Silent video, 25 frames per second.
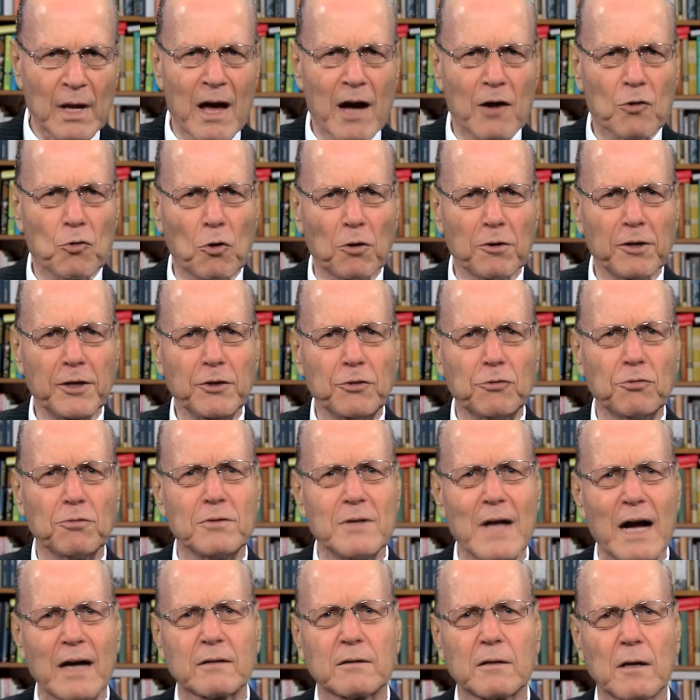According to
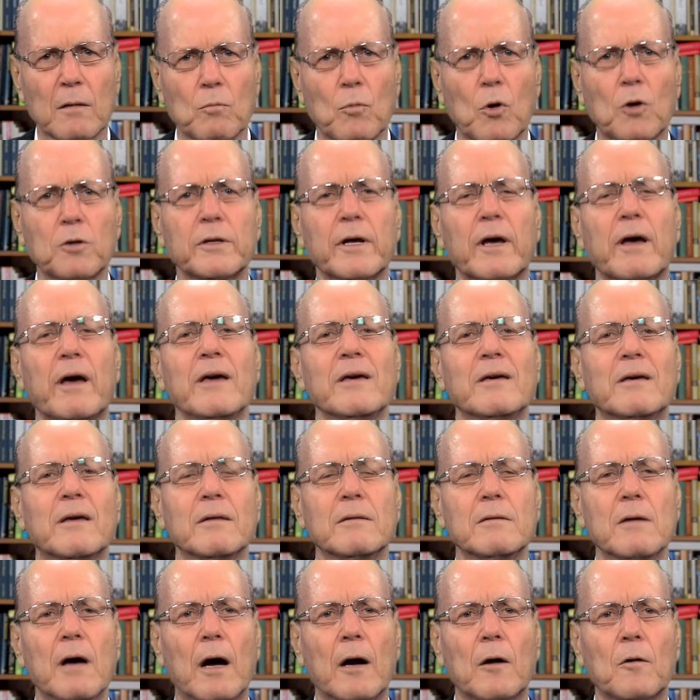Dr. Mordechai
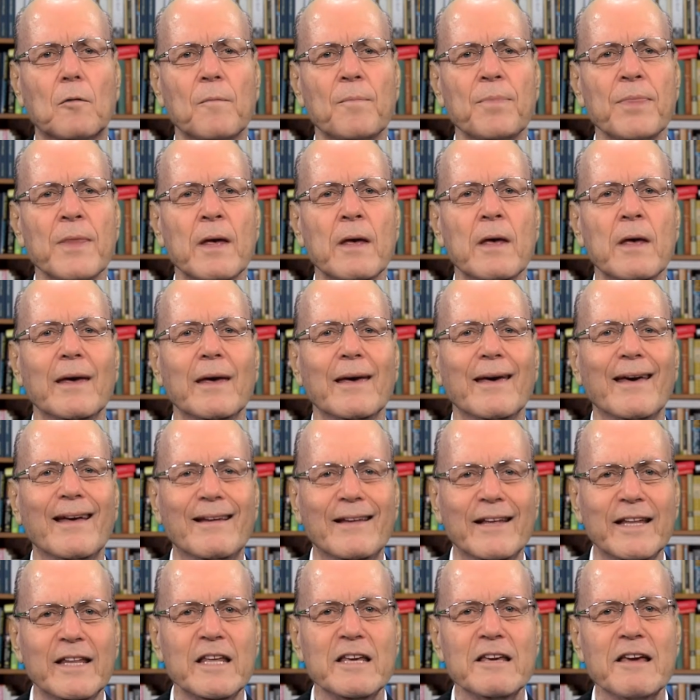Kedar, a
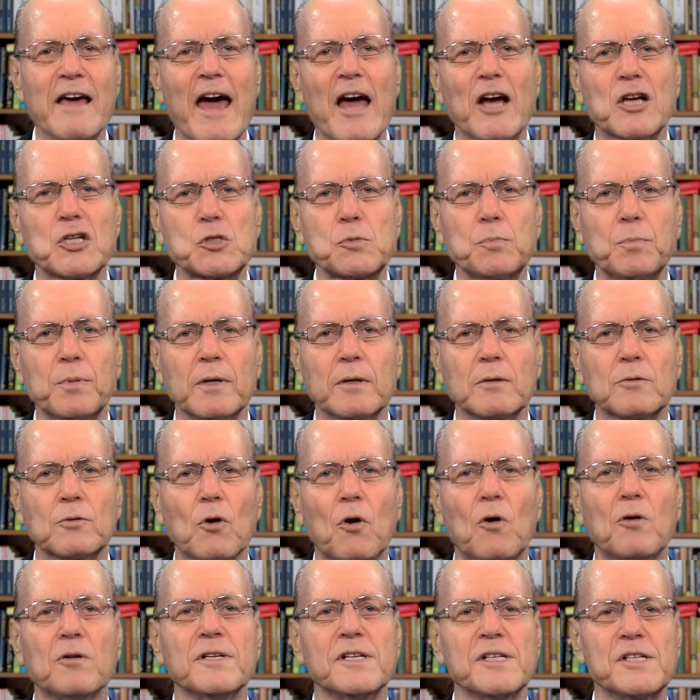leading expert
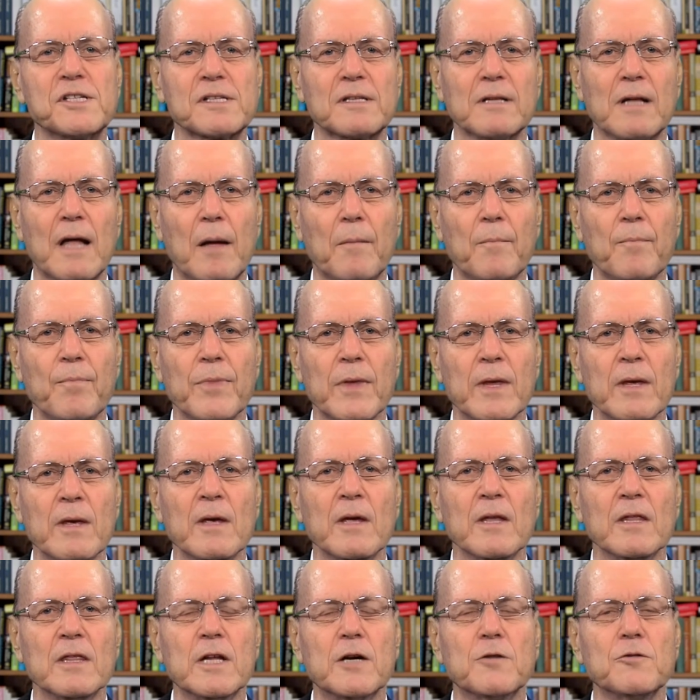on Islam,
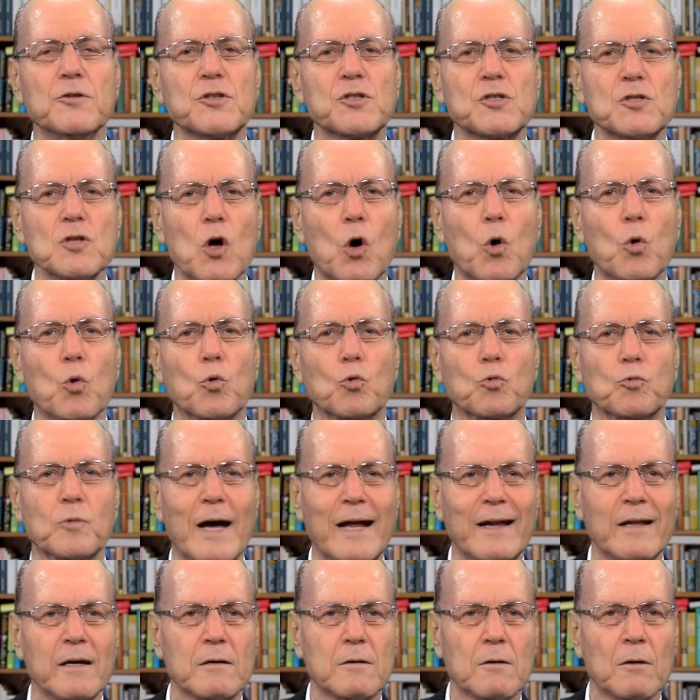there is no
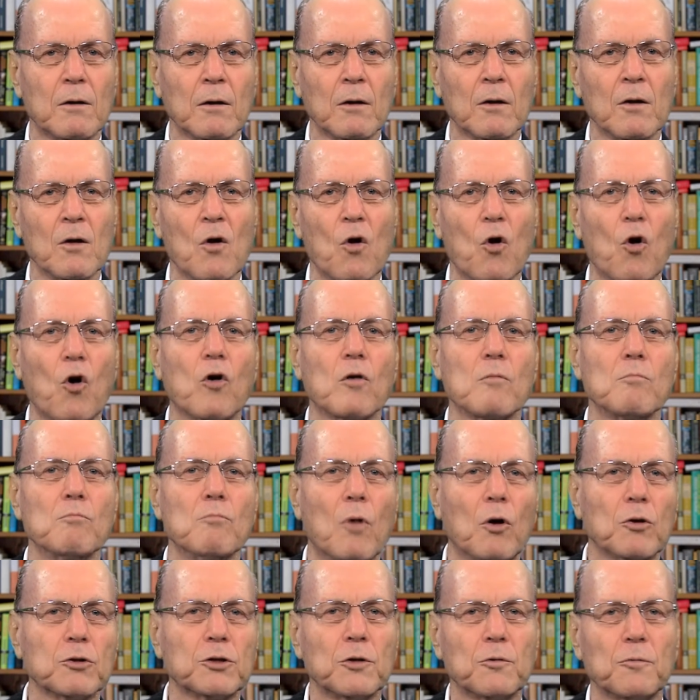radical or
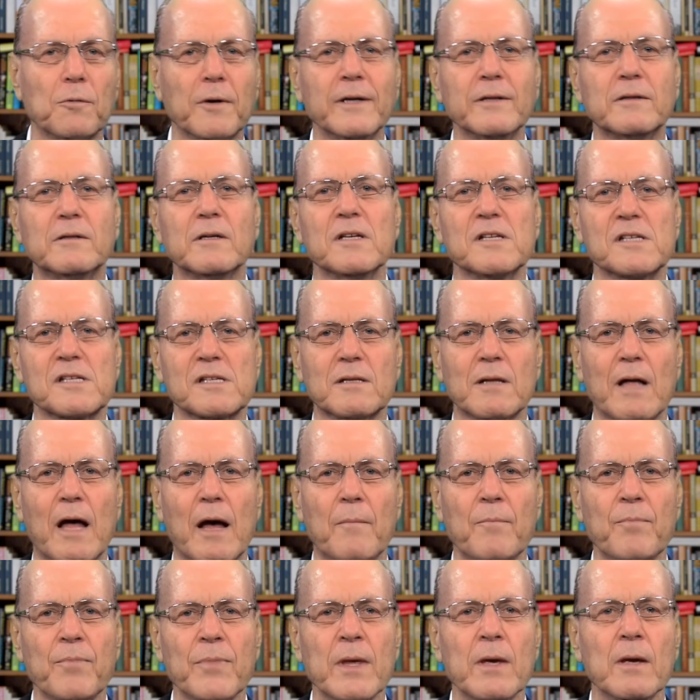moderate
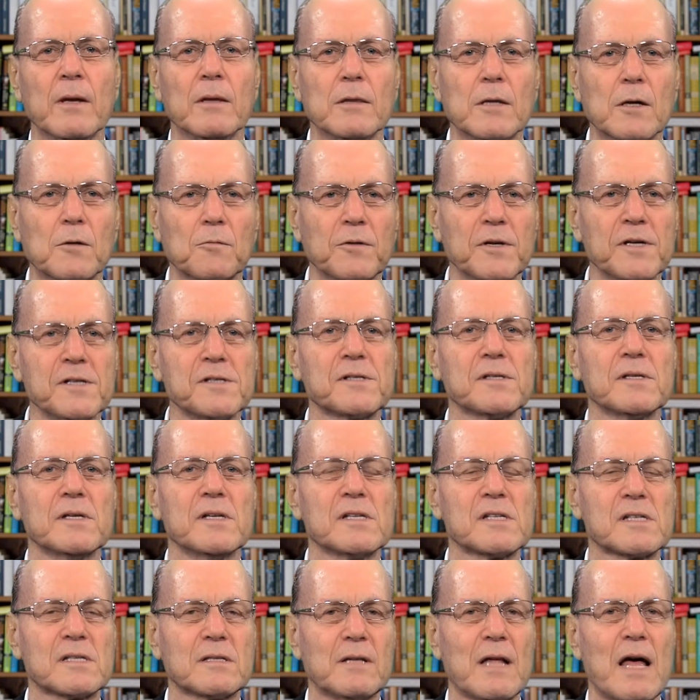Islam, there is
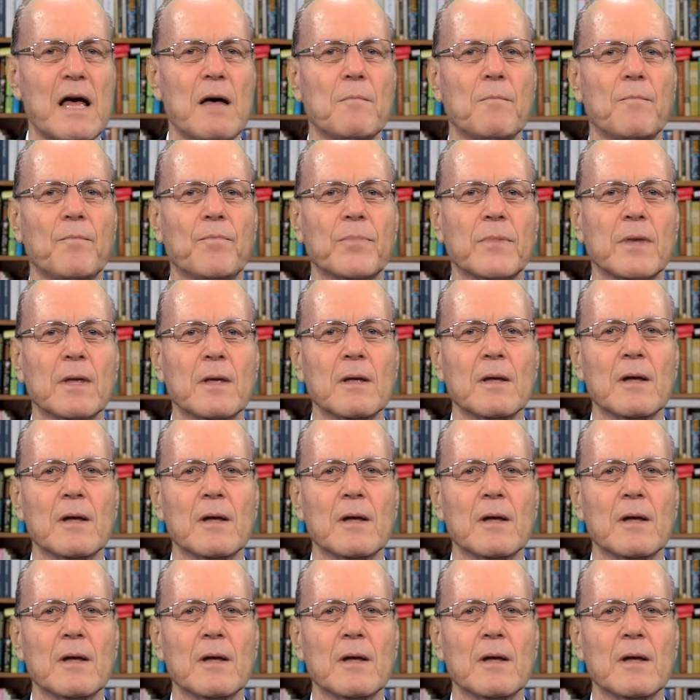Islam.